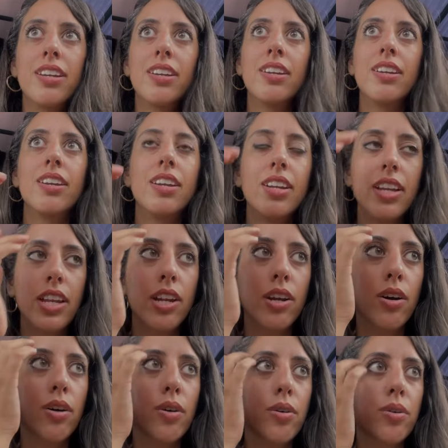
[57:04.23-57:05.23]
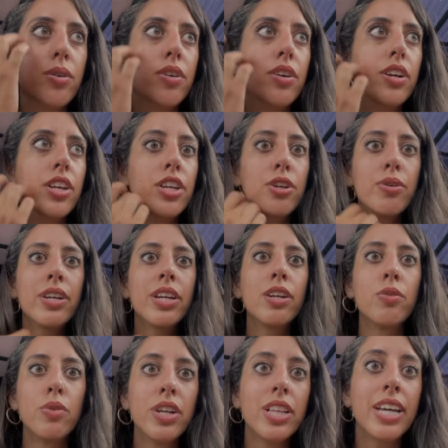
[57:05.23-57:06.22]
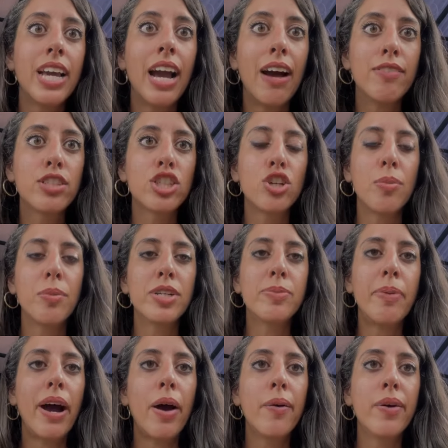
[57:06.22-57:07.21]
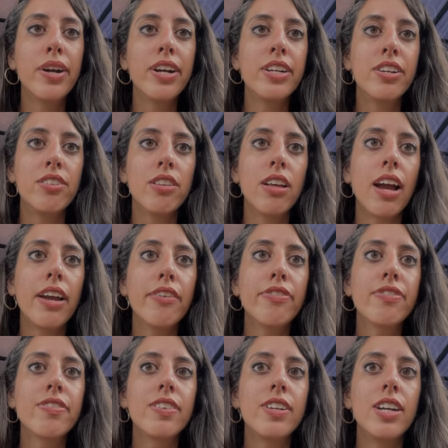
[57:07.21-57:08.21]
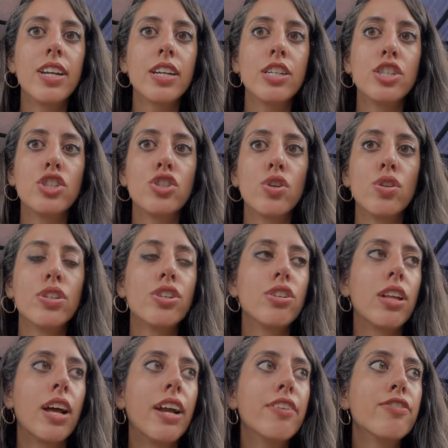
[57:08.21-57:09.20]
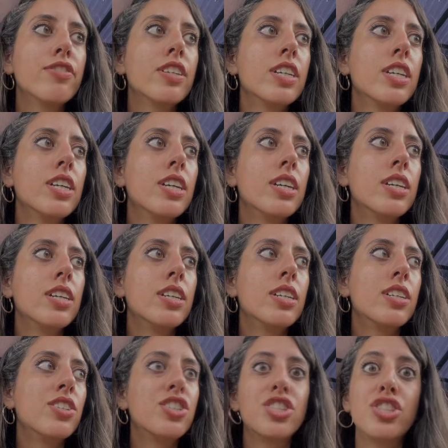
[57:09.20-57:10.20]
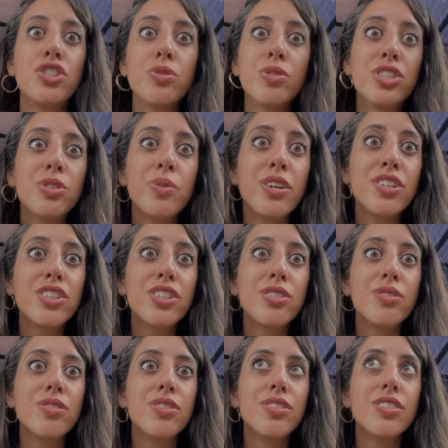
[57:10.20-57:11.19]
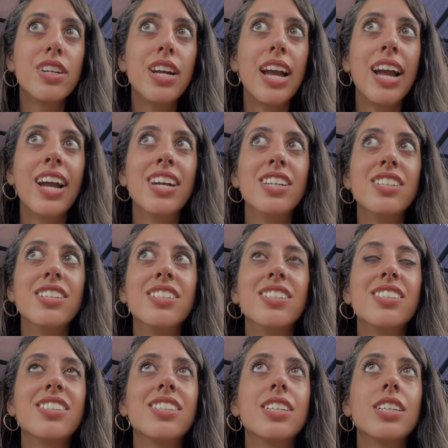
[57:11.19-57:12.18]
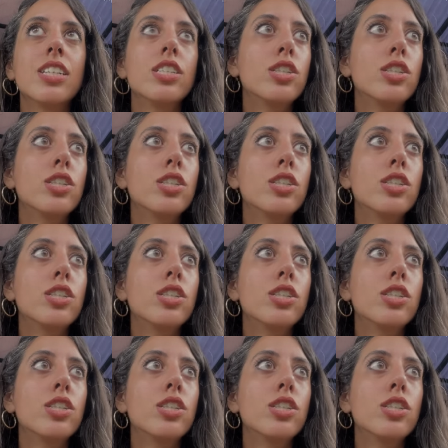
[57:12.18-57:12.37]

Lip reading: you know, you can really have so much power in your life and control in your life. And just do what you want to do. And don't